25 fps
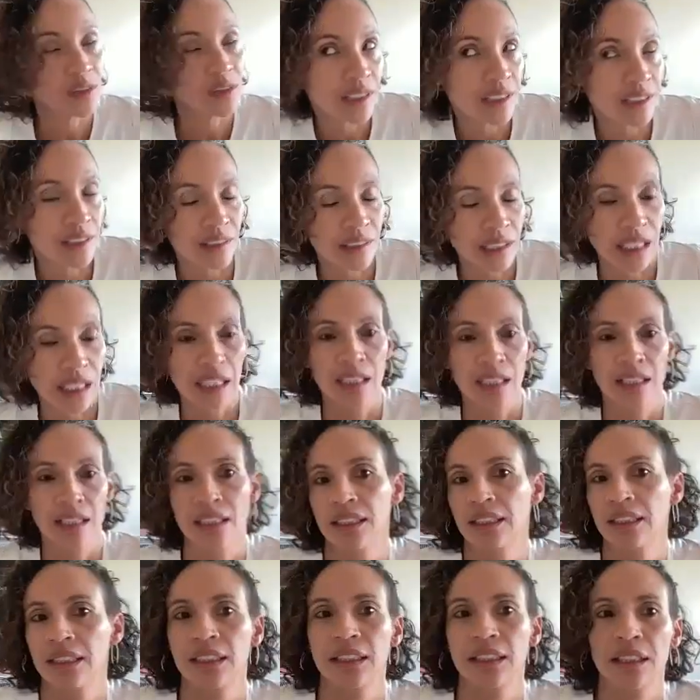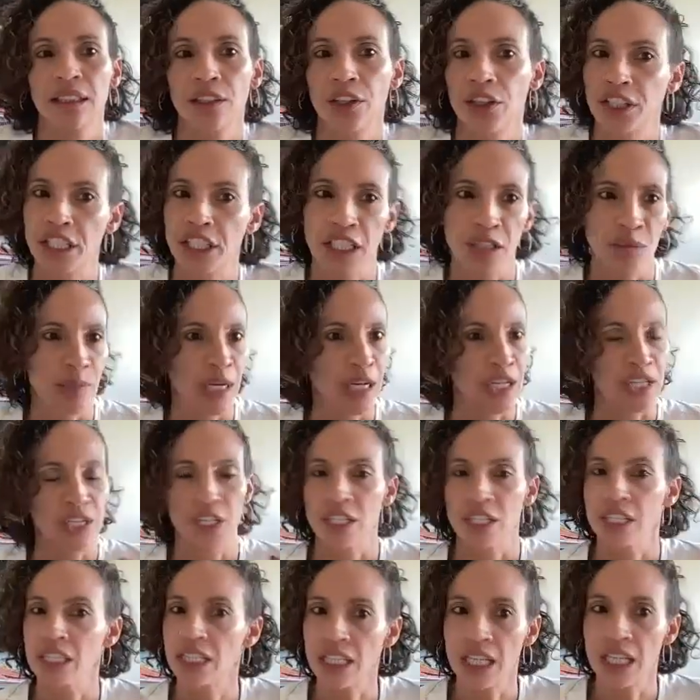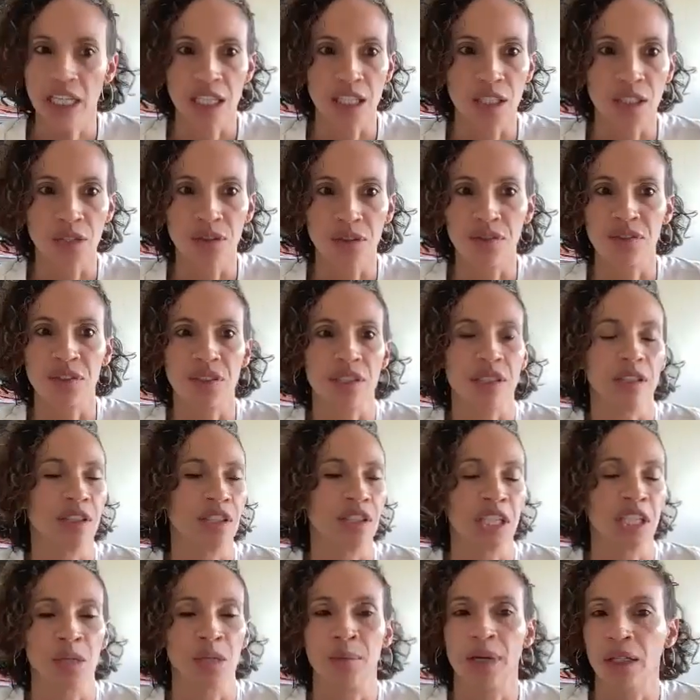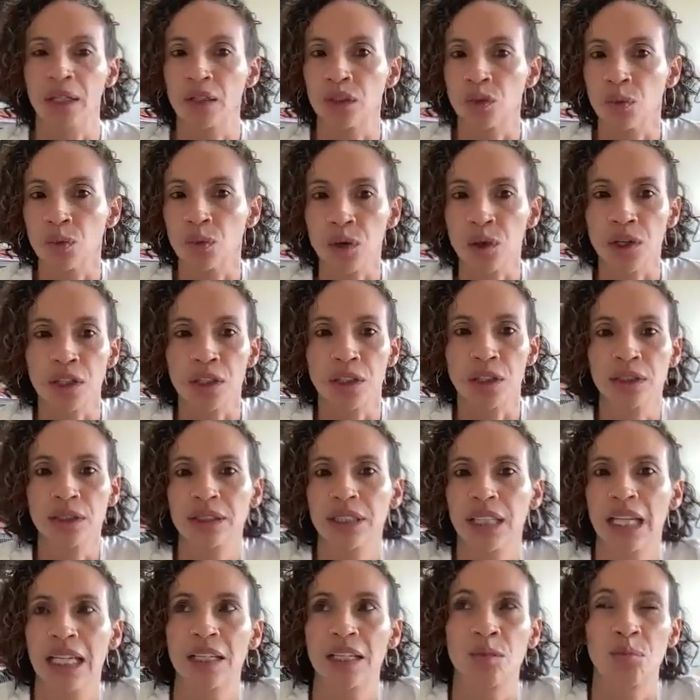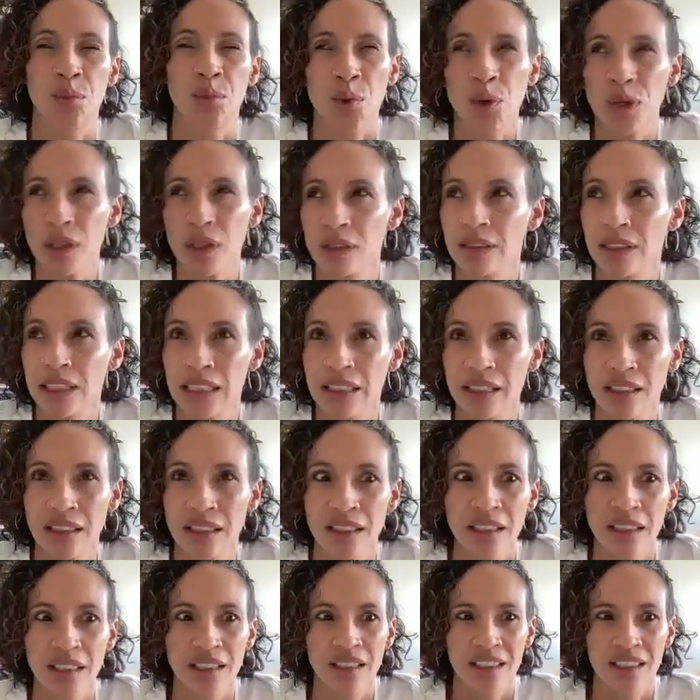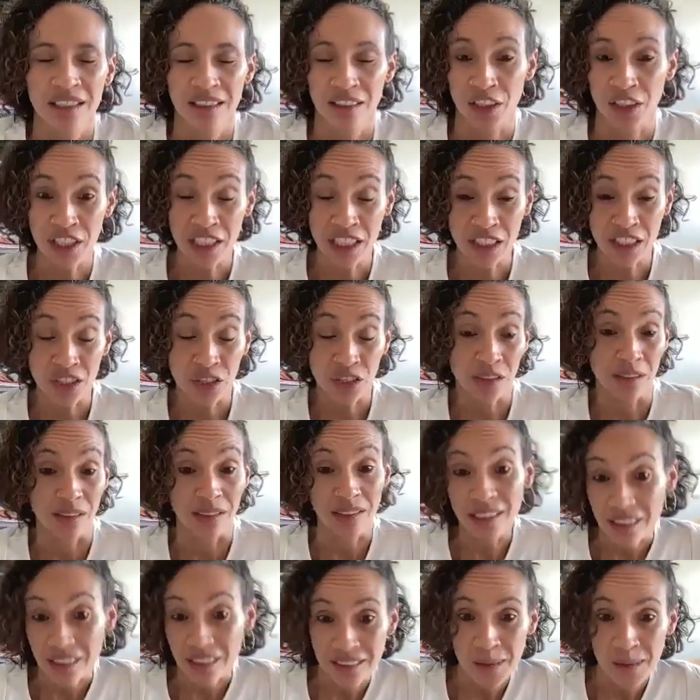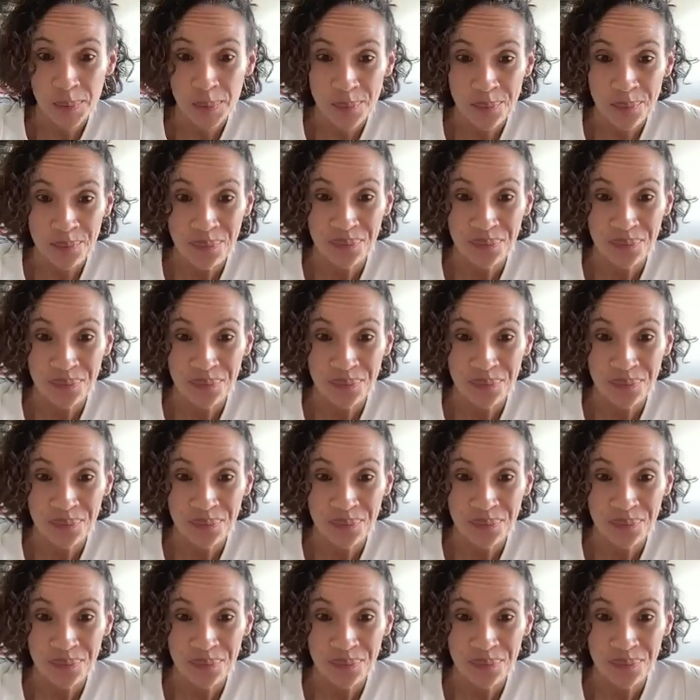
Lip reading: critically, learning about ourselves, learning about the world, and importantly, learning to learn.